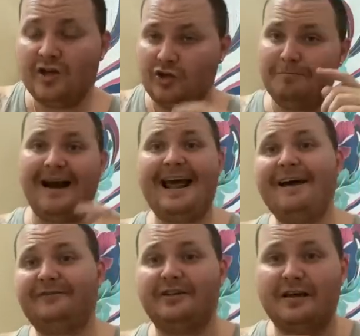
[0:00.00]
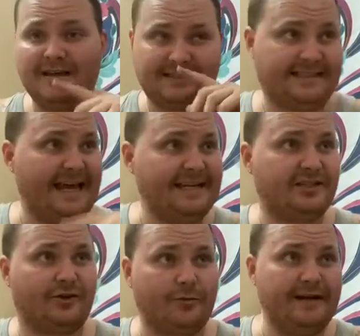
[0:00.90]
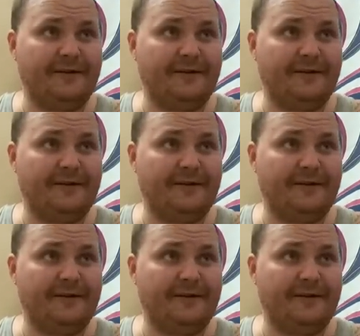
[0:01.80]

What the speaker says: You might have to send it to 3